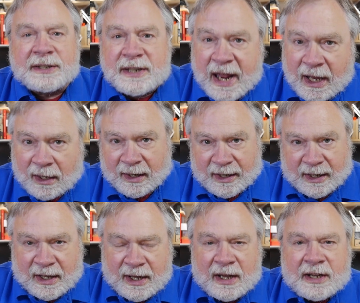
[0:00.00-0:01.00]

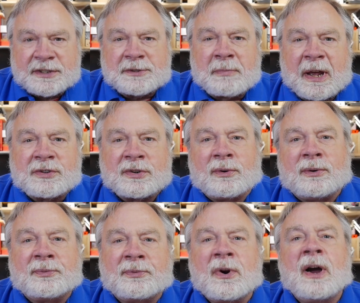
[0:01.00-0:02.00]
daily special
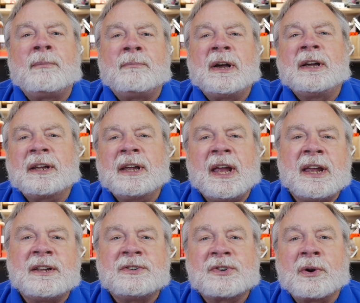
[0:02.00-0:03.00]
from
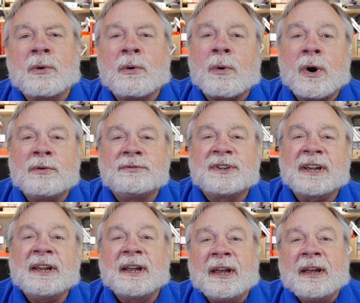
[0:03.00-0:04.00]

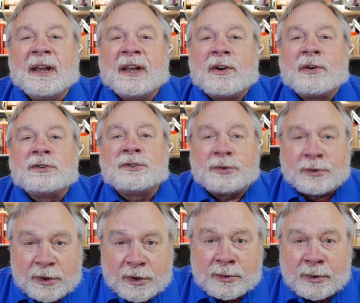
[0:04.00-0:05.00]
KE0OG to
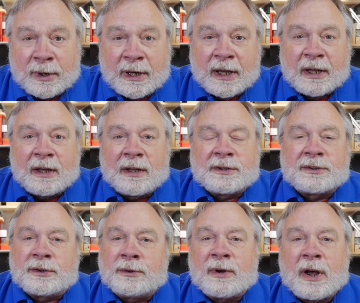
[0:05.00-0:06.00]
you
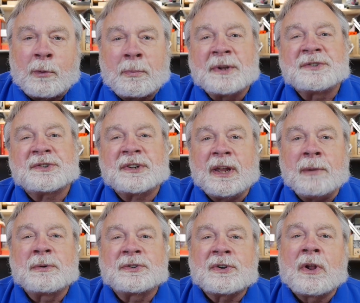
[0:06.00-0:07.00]
to help us
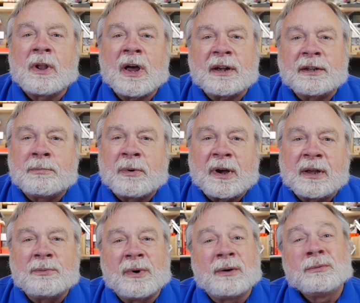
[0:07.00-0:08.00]
keep us all
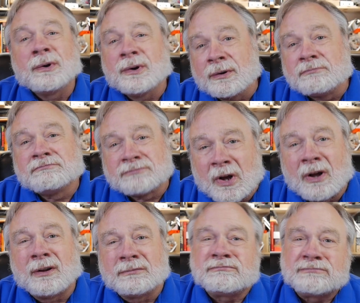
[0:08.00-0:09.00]
occupied while we're
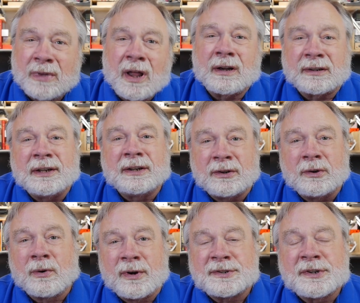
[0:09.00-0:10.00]
all locked
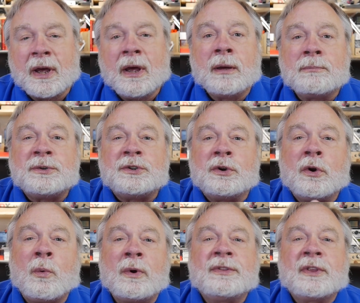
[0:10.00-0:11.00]
indoors. But you know
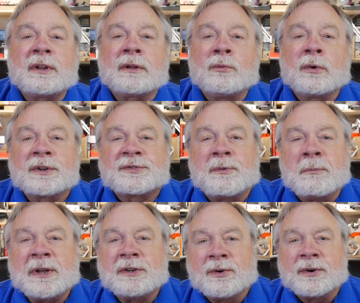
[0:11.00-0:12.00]
one thing that works from
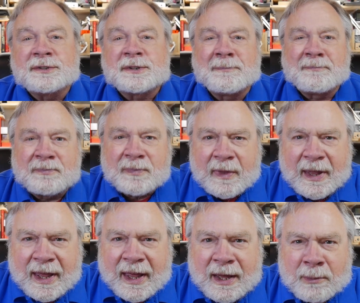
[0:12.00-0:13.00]
indoors?
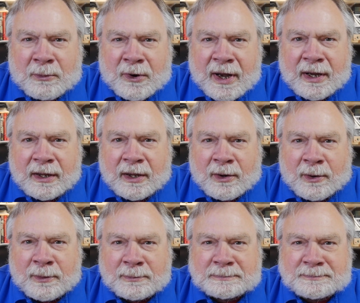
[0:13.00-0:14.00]
Ham radio.